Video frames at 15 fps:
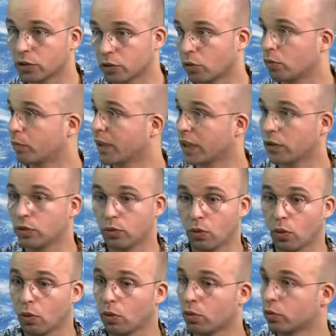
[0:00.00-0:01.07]
or we can do
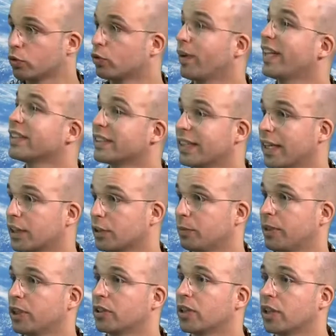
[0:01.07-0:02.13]
whole transects
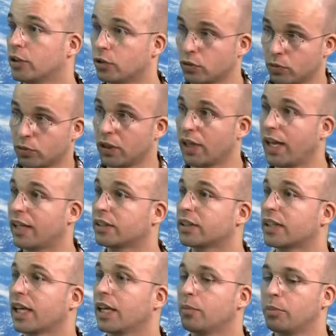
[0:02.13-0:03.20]
basically through the
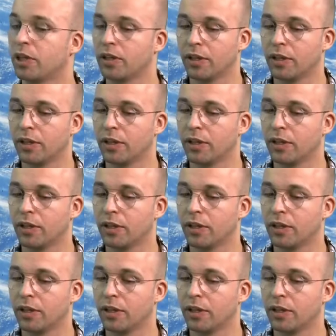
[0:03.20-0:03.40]
landscape.